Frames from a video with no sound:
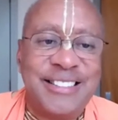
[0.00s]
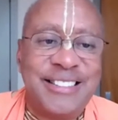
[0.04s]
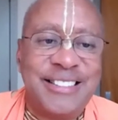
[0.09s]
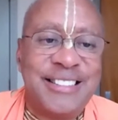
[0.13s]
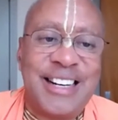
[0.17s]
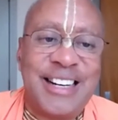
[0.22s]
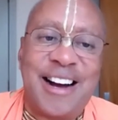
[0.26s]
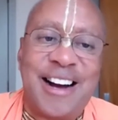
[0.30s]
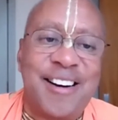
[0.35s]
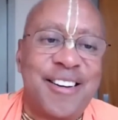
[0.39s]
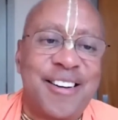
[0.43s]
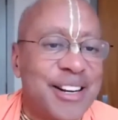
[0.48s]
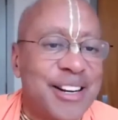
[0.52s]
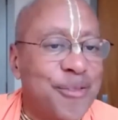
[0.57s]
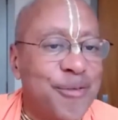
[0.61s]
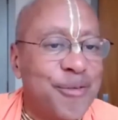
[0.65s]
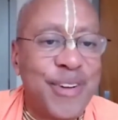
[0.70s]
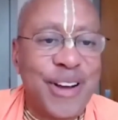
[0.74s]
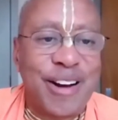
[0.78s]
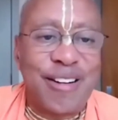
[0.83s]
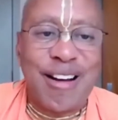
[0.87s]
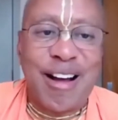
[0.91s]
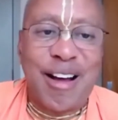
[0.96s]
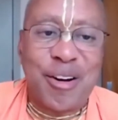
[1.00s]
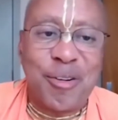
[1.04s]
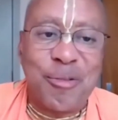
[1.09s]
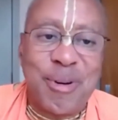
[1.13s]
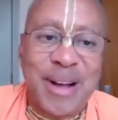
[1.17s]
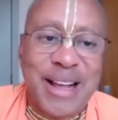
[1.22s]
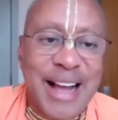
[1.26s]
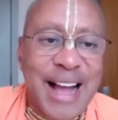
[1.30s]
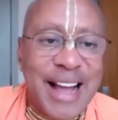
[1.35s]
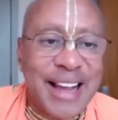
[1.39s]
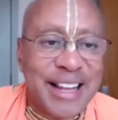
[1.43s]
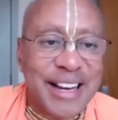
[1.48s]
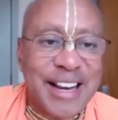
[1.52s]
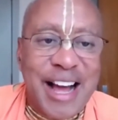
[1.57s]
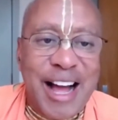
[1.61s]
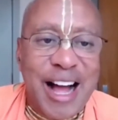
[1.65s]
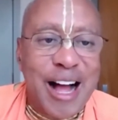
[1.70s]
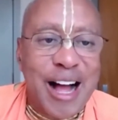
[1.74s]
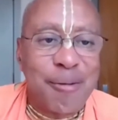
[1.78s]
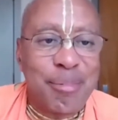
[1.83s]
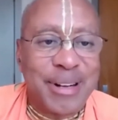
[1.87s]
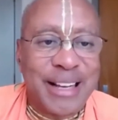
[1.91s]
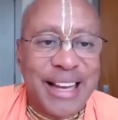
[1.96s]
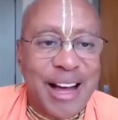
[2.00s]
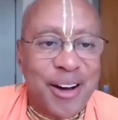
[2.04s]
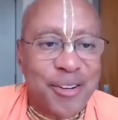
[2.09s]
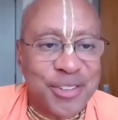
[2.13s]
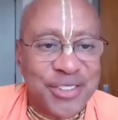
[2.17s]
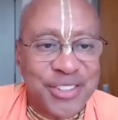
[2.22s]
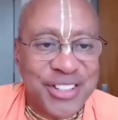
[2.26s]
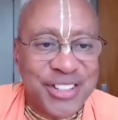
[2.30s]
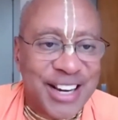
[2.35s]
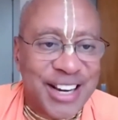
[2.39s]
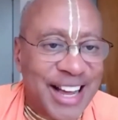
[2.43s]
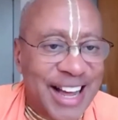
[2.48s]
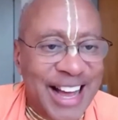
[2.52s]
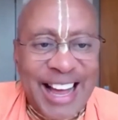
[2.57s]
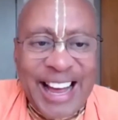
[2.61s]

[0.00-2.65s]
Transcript: I'm going to figure out a way I can hobble outside.